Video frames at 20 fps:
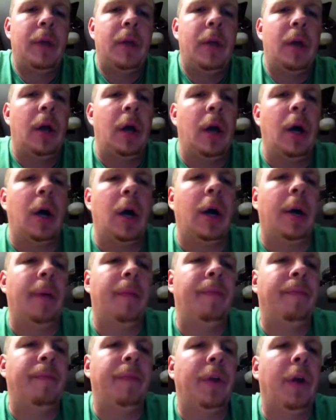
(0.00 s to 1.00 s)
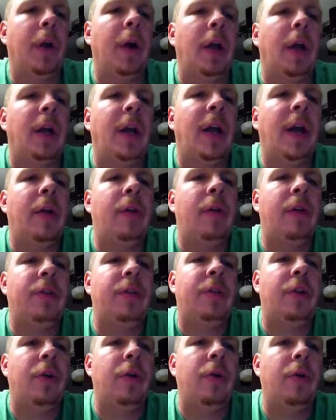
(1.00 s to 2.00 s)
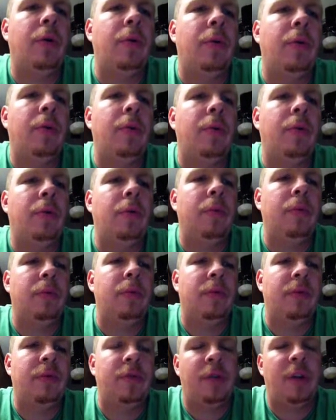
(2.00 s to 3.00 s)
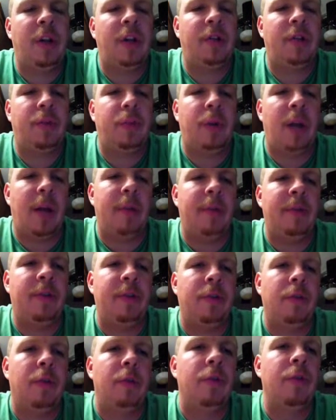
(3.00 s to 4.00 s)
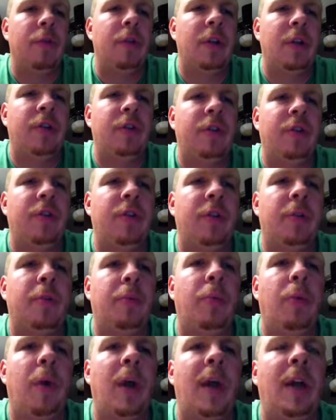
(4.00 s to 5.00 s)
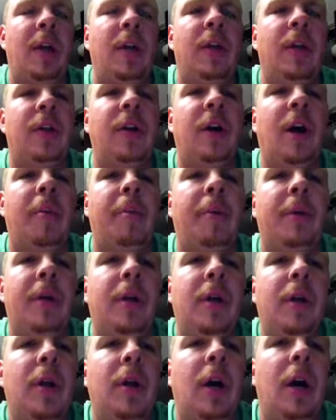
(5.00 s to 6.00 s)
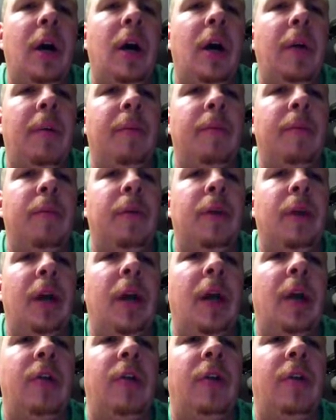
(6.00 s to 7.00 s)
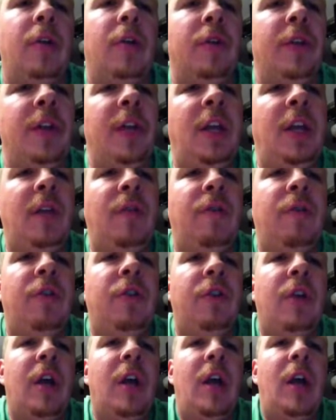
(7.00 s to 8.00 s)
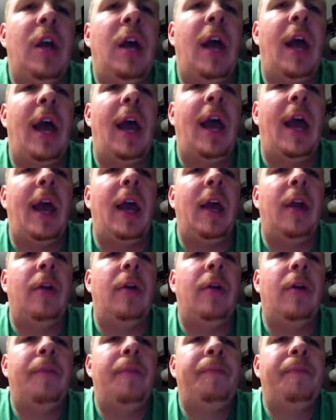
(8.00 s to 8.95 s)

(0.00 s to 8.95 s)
Alright, now let's go, so that's what happens in the roots. Let's jump way to the top, to the leaves, and